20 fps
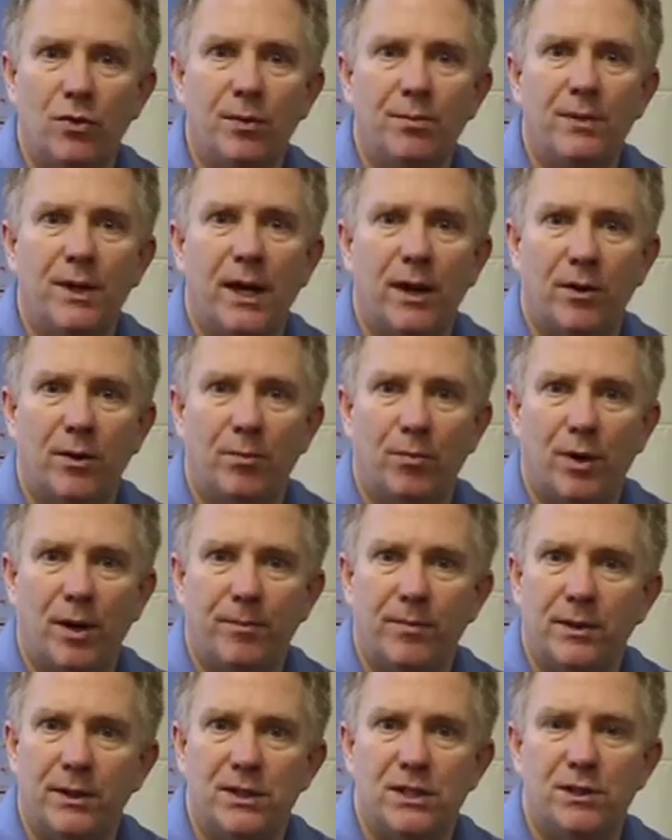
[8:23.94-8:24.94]
them down
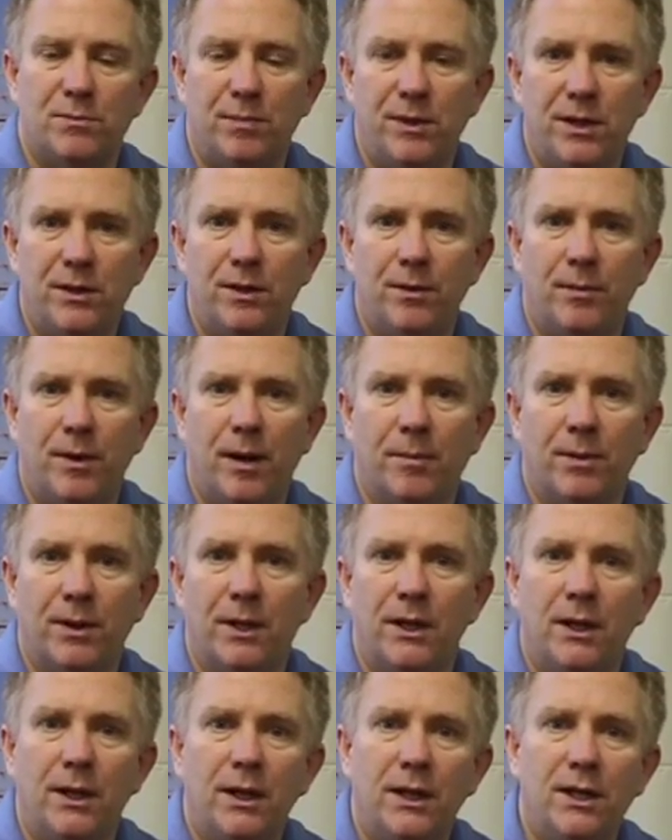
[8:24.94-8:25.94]
abruptly, speed them up
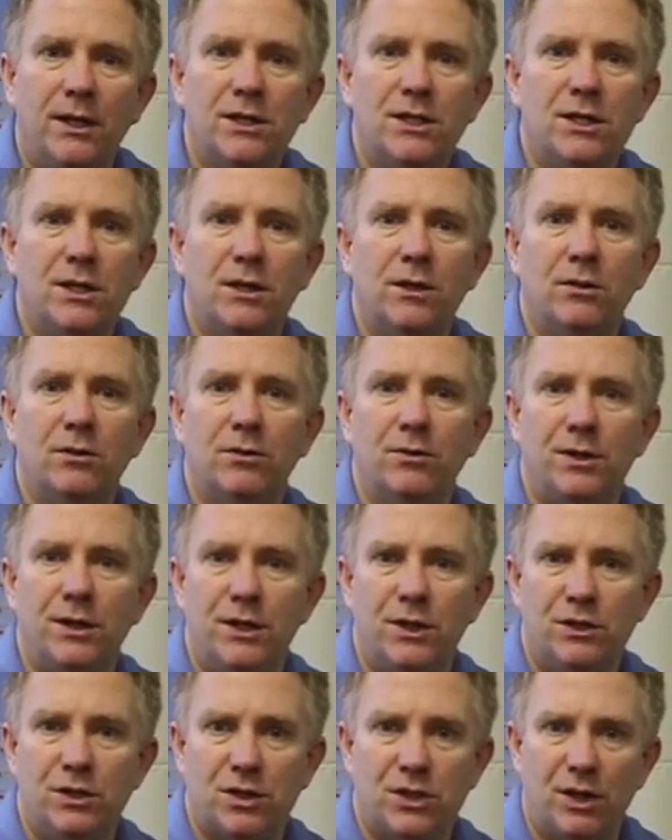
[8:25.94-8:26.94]
until
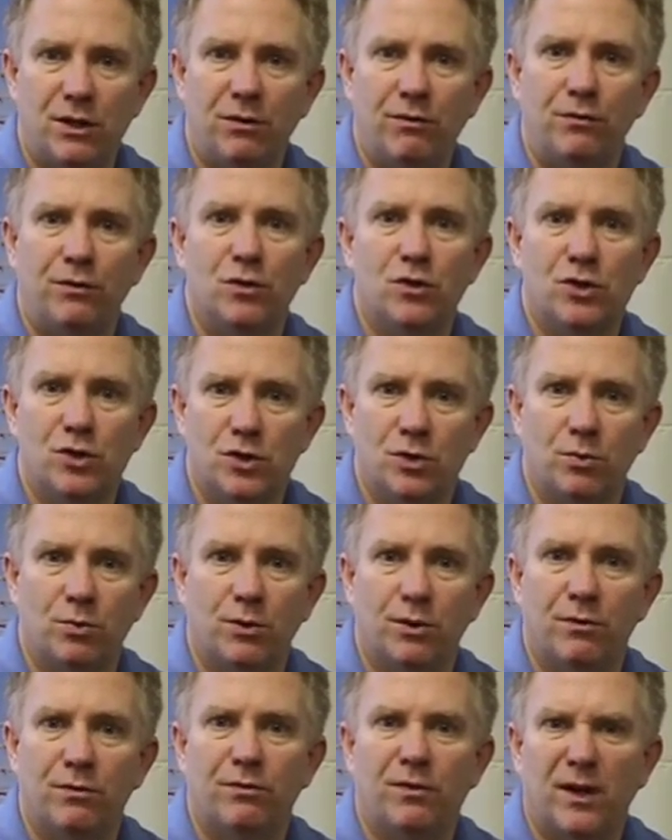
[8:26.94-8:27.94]
the centrifuges
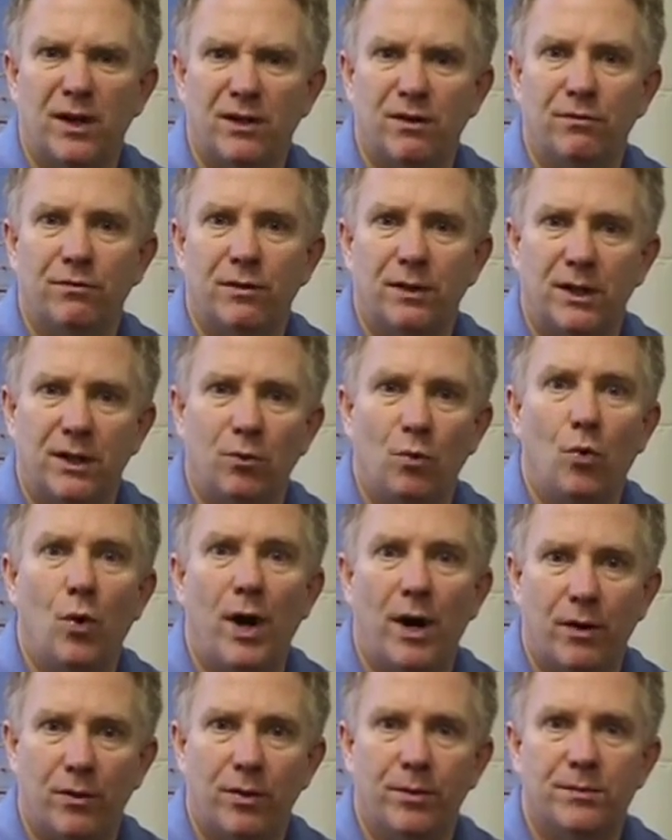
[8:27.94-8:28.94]
would effectively
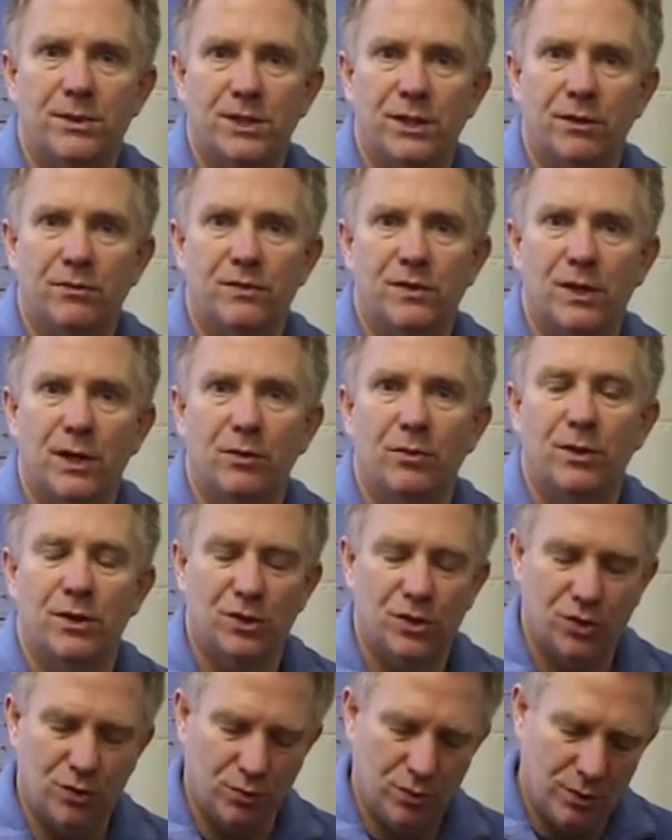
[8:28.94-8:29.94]
wear themselves out
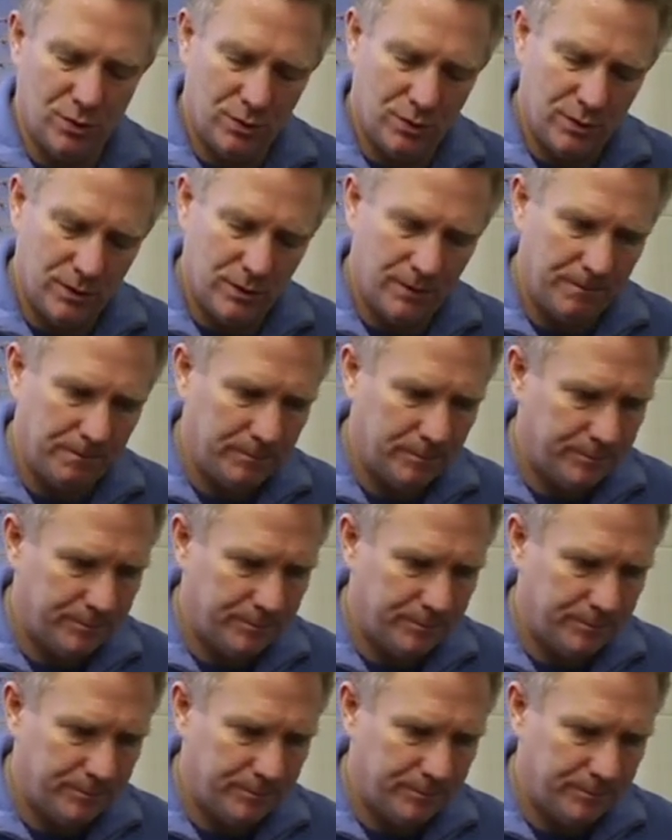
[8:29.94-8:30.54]
in short order.